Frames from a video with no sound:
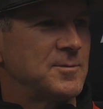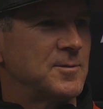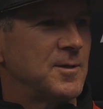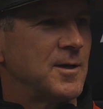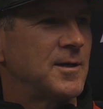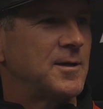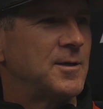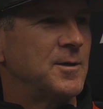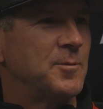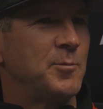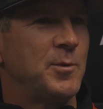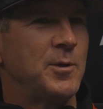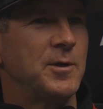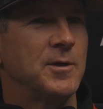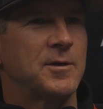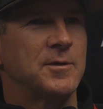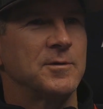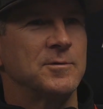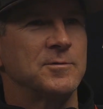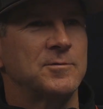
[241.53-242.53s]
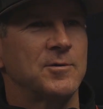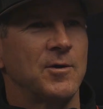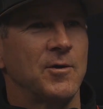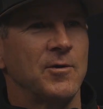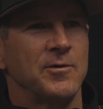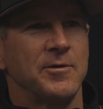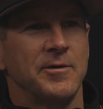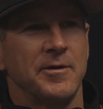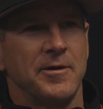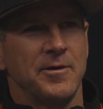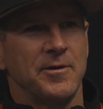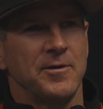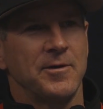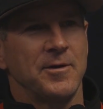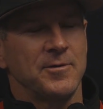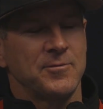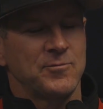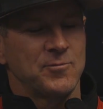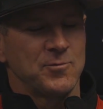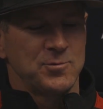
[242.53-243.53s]
That could be a concern there,
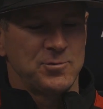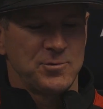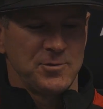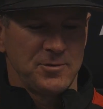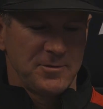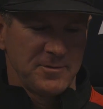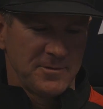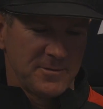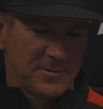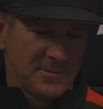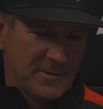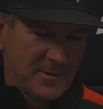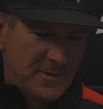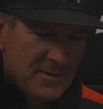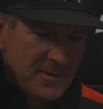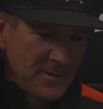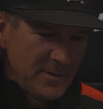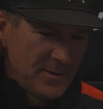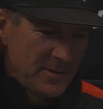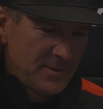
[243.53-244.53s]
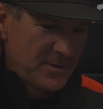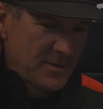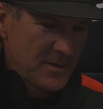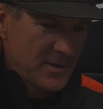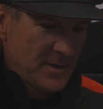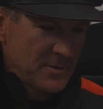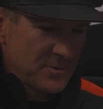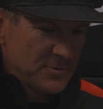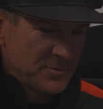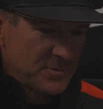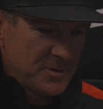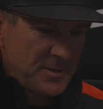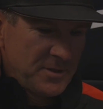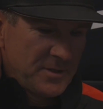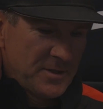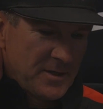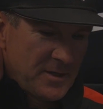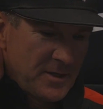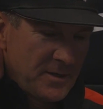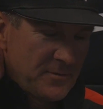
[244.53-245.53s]
that's for sure. You're not going to see
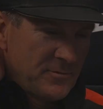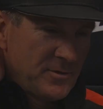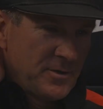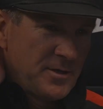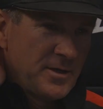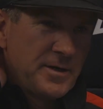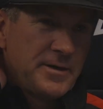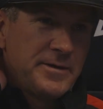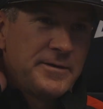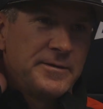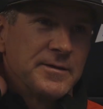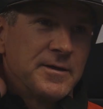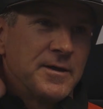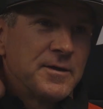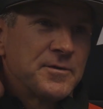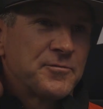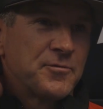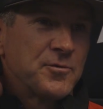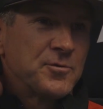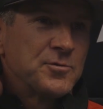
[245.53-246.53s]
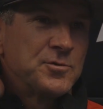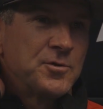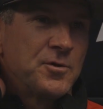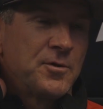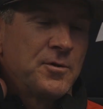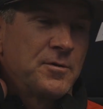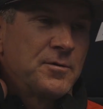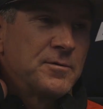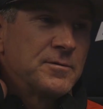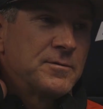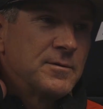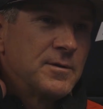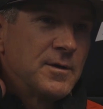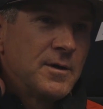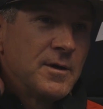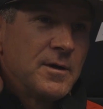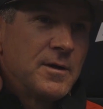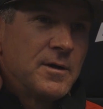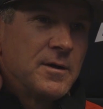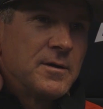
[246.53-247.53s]
that every day, that's for sure.
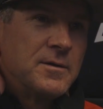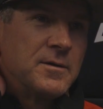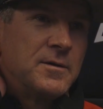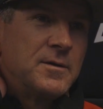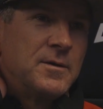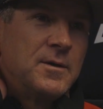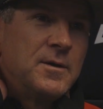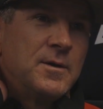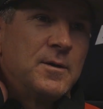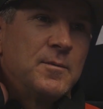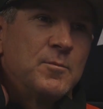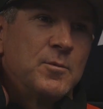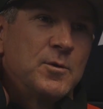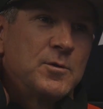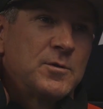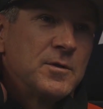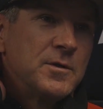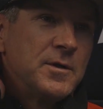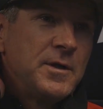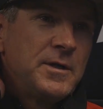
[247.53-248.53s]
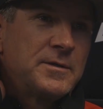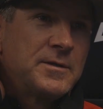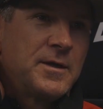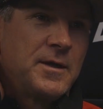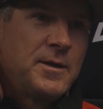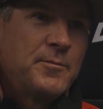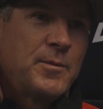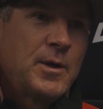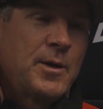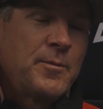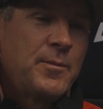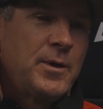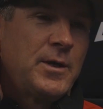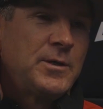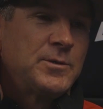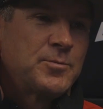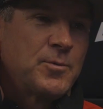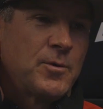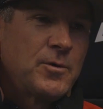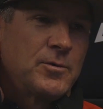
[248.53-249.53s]
But the neat thing about
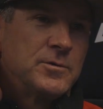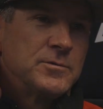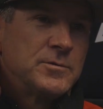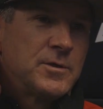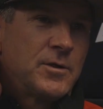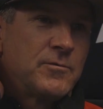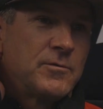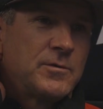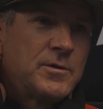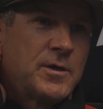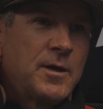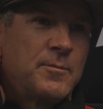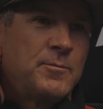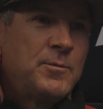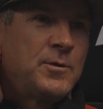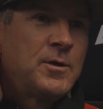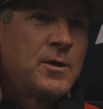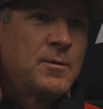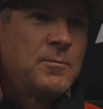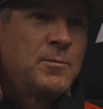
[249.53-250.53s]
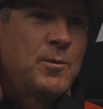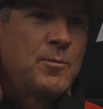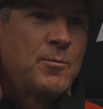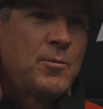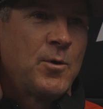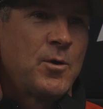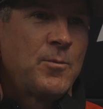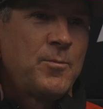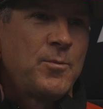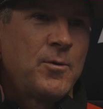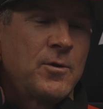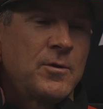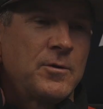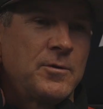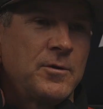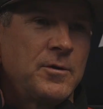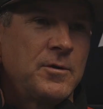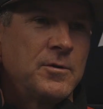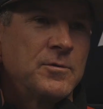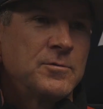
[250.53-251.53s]
baseball is every time you come to the
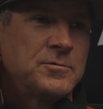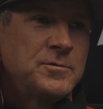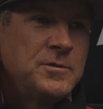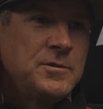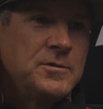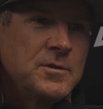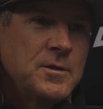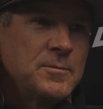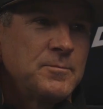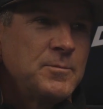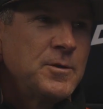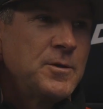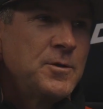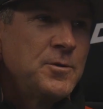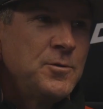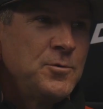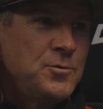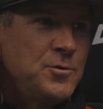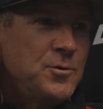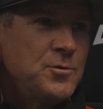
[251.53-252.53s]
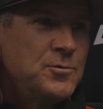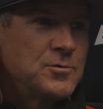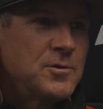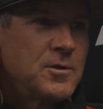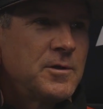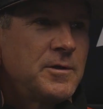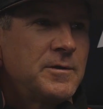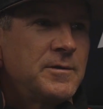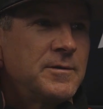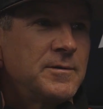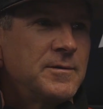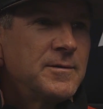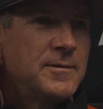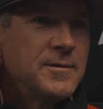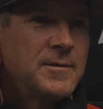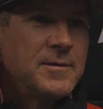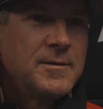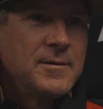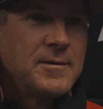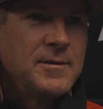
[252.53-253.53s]
ballpark, you're going to see something new usually.
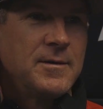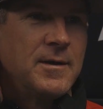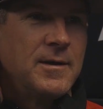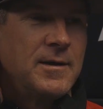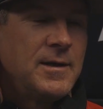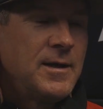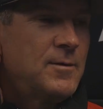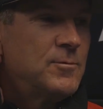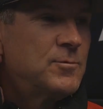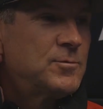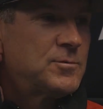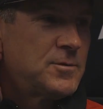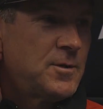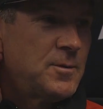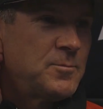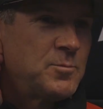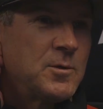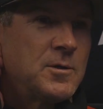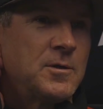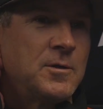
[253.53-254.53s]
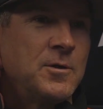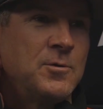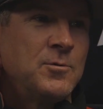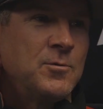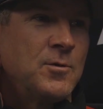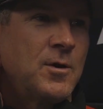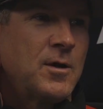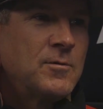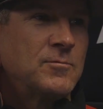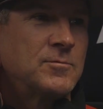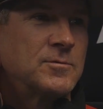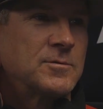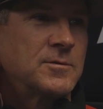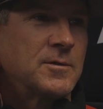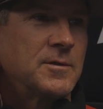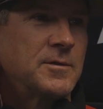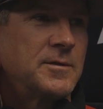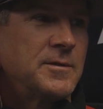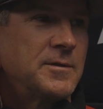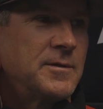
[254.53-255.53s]
And that was something new,
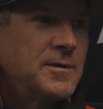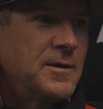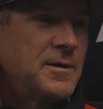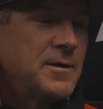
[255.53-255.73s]
obviously.